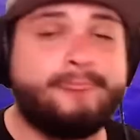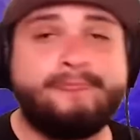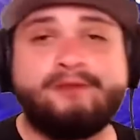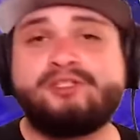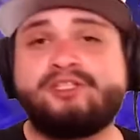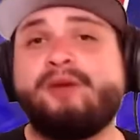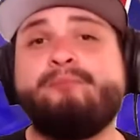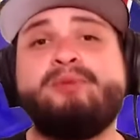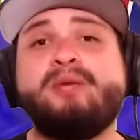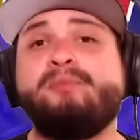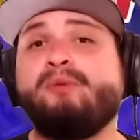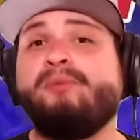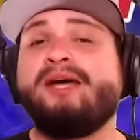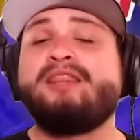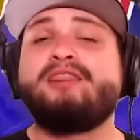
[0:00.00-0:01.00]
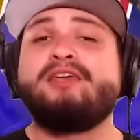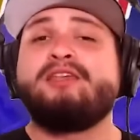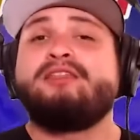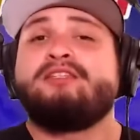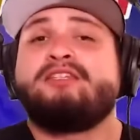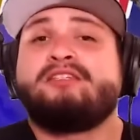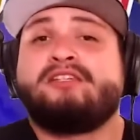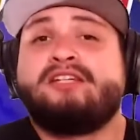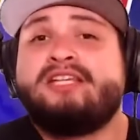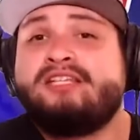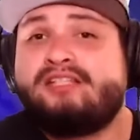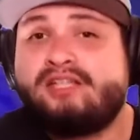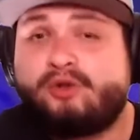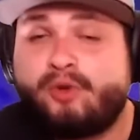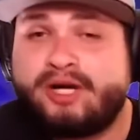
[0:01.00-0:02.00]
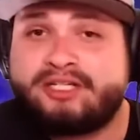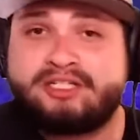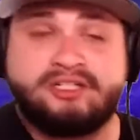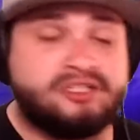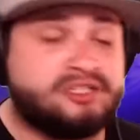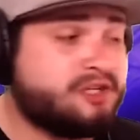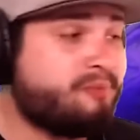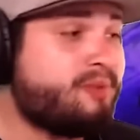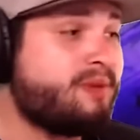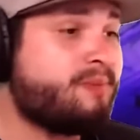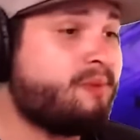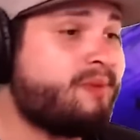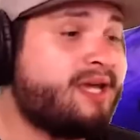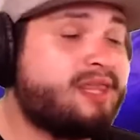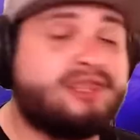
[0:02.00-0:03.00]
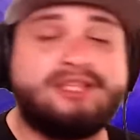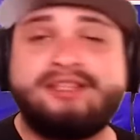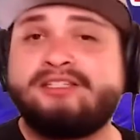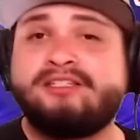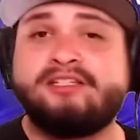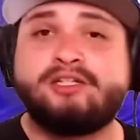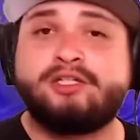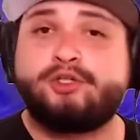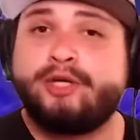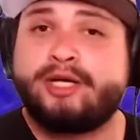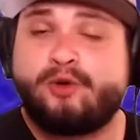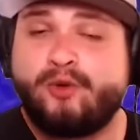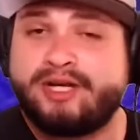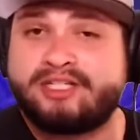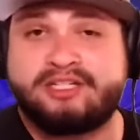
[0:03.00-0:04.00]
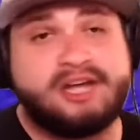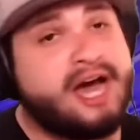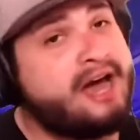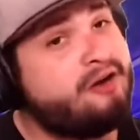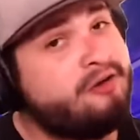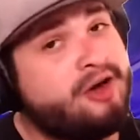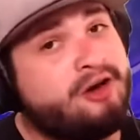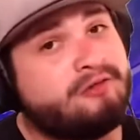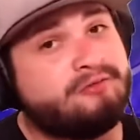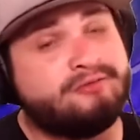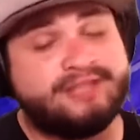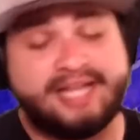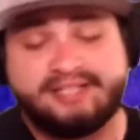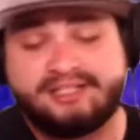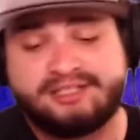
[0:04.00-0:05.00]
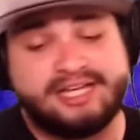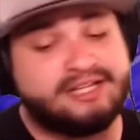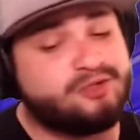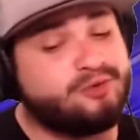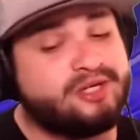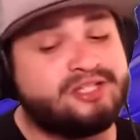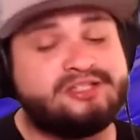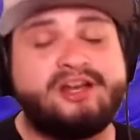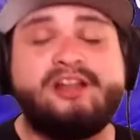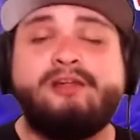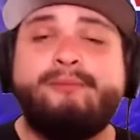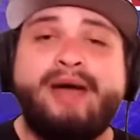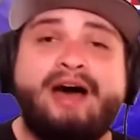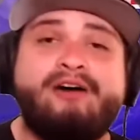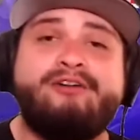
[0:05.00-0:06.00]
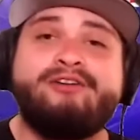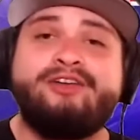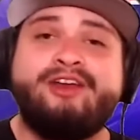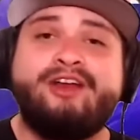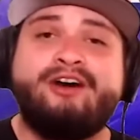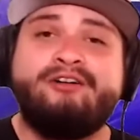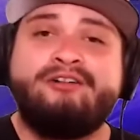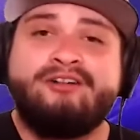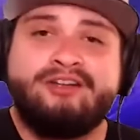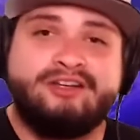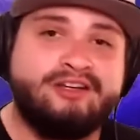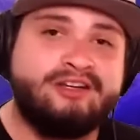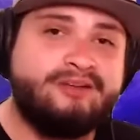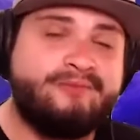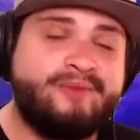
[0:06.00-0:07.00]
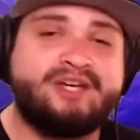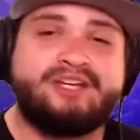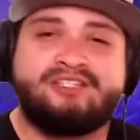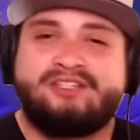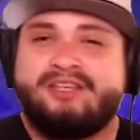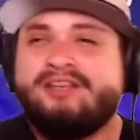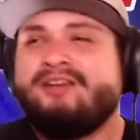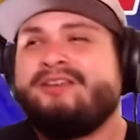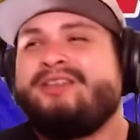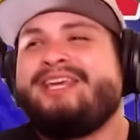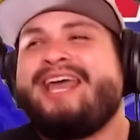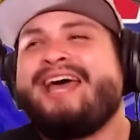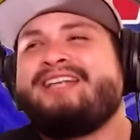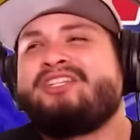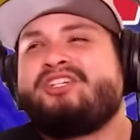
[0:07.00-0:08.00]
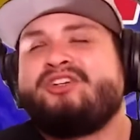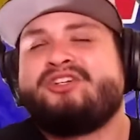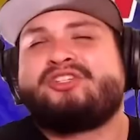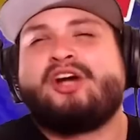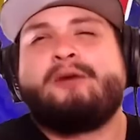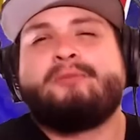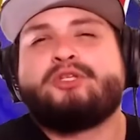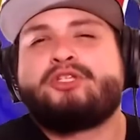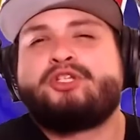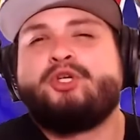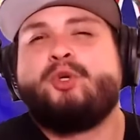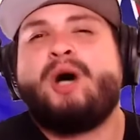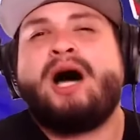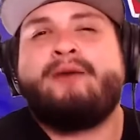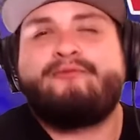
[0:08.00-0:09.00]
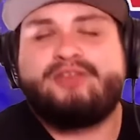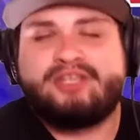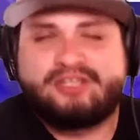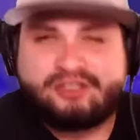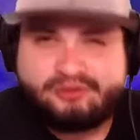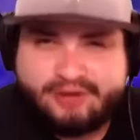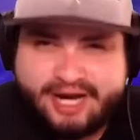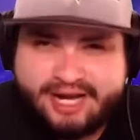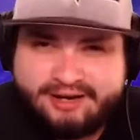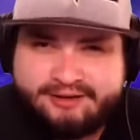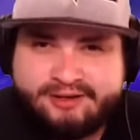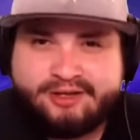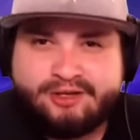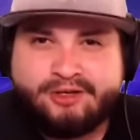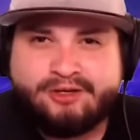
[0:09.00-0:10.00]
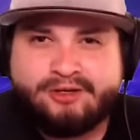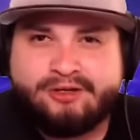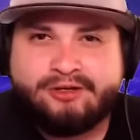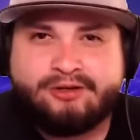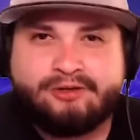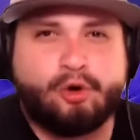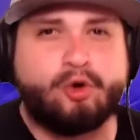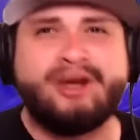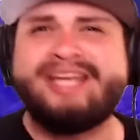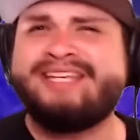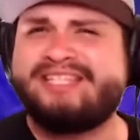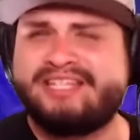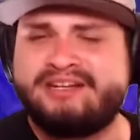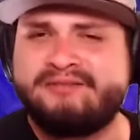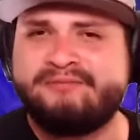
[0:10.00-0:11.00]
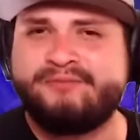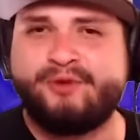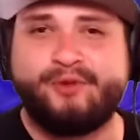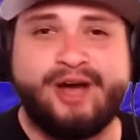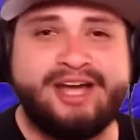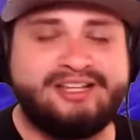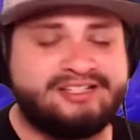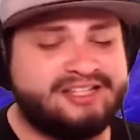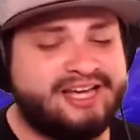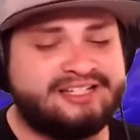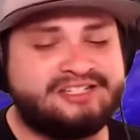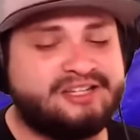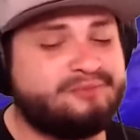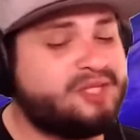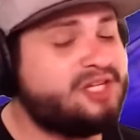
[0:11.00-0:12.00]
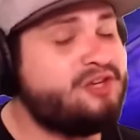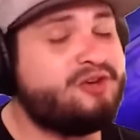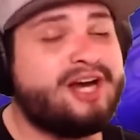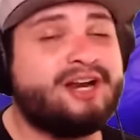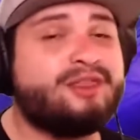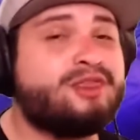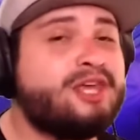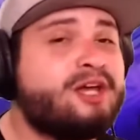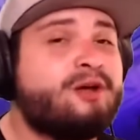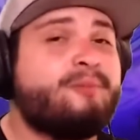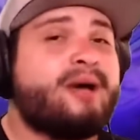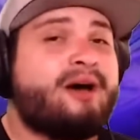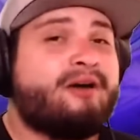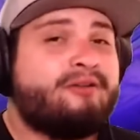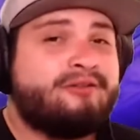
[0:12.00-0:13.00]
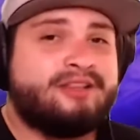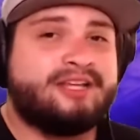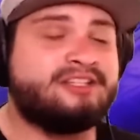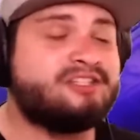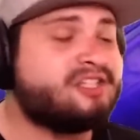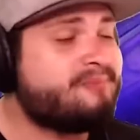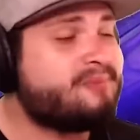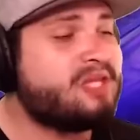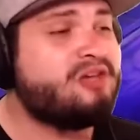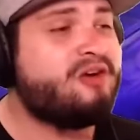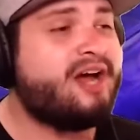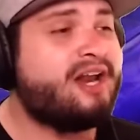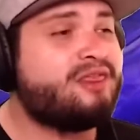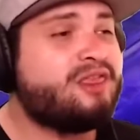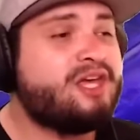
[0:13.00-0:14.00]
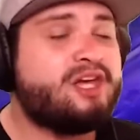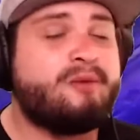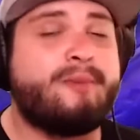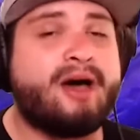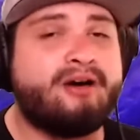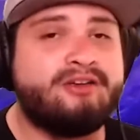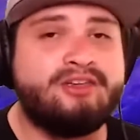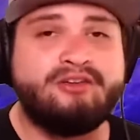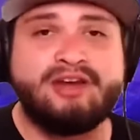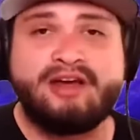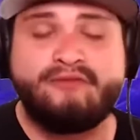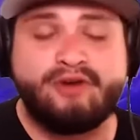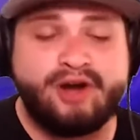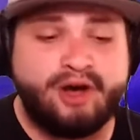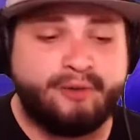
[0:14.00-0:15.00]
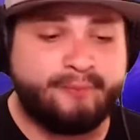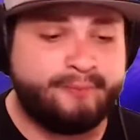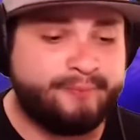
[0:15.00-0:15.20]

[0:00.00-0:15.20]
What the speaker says: Some people might think this is an easy question. Some people might think this is a trick question. I don't know. That's what it's all about, you know? Because the answer is almost too obvious, right? Or is it, right? So that's something you got to think about. That's something you got to think about. You never know.